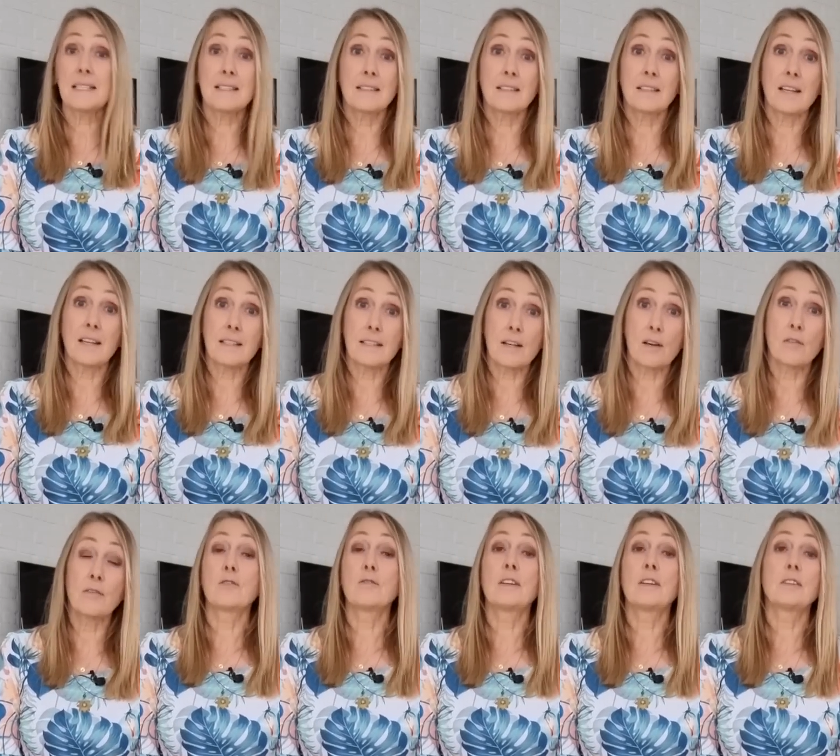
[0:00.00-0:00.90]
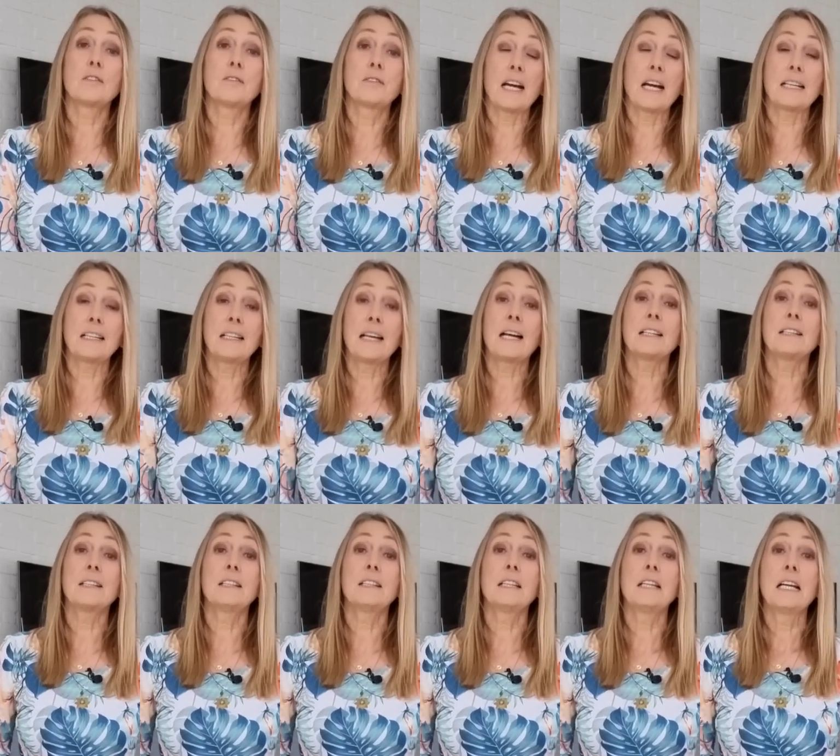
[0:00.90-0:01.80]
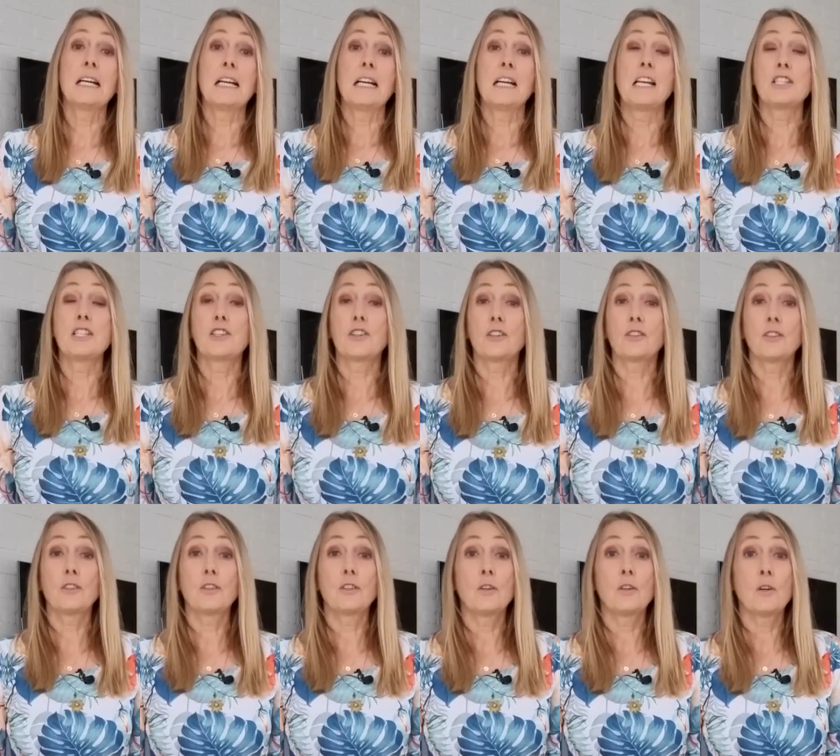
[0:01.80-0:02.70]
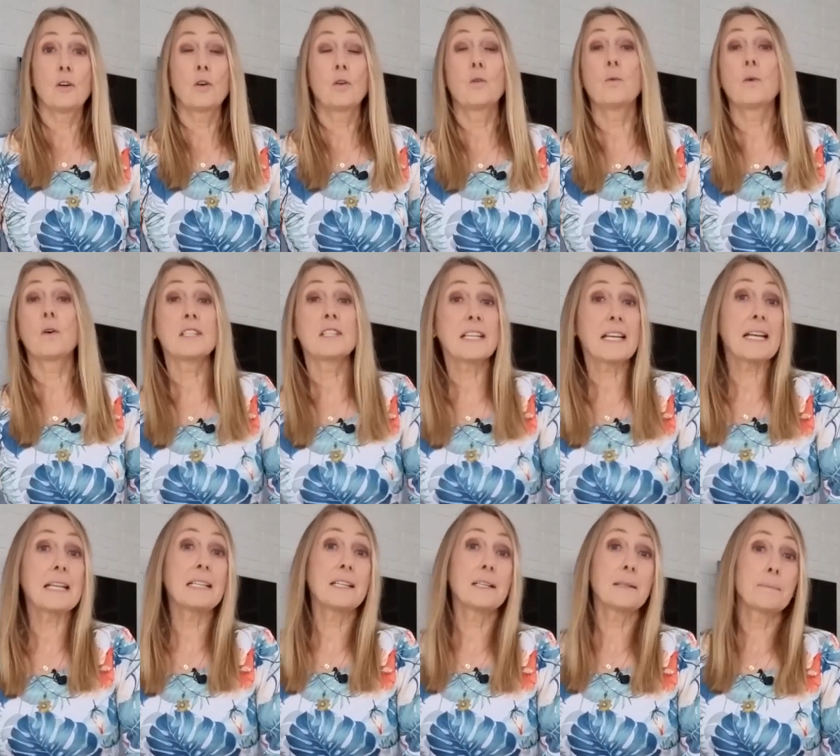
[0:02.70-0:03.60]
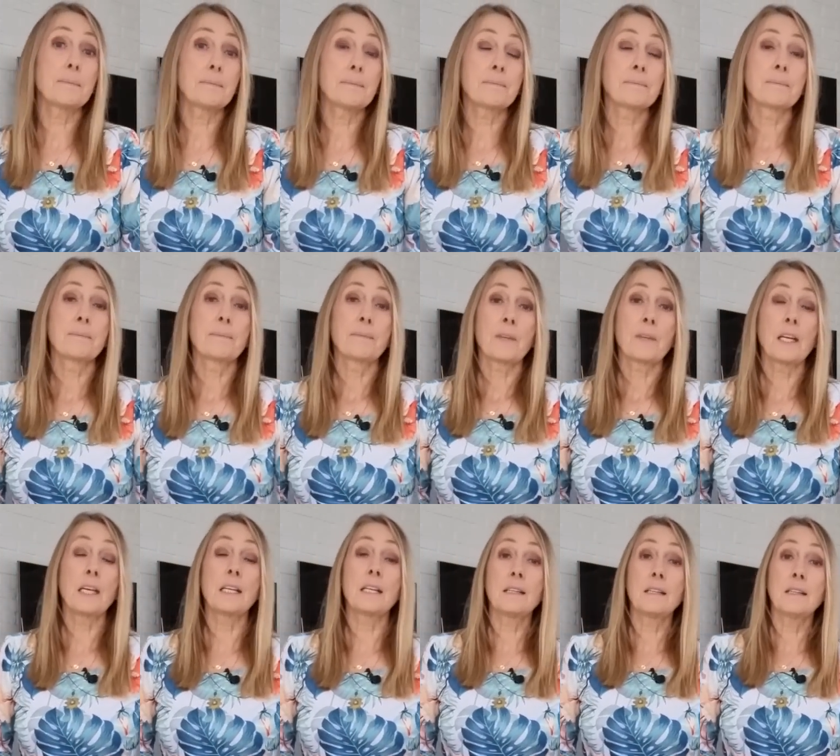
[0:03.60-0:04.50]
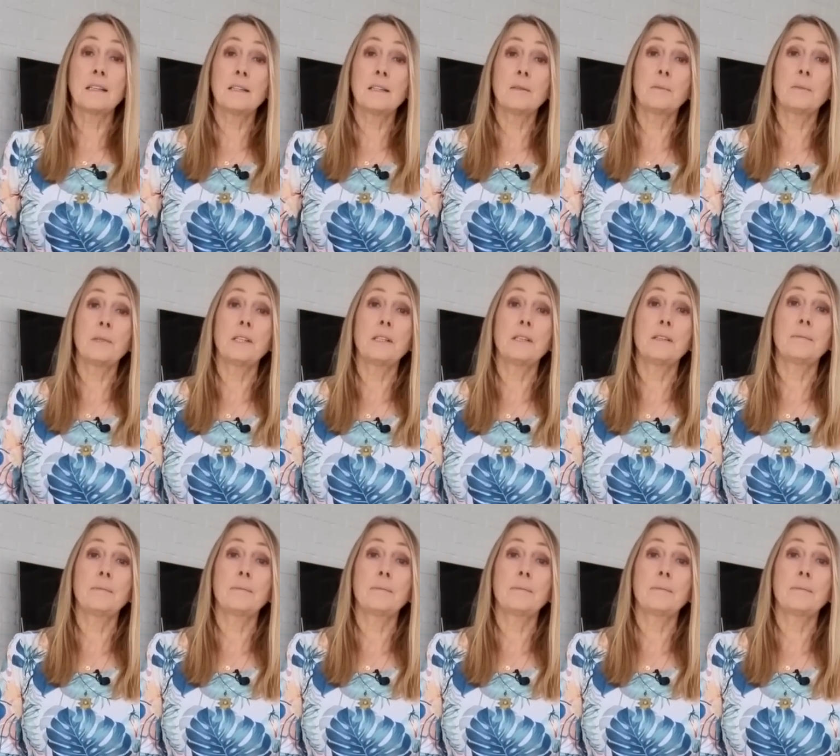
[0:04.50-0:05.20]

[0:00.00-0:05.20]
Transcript: starved, and treated with other equally inhumane methods.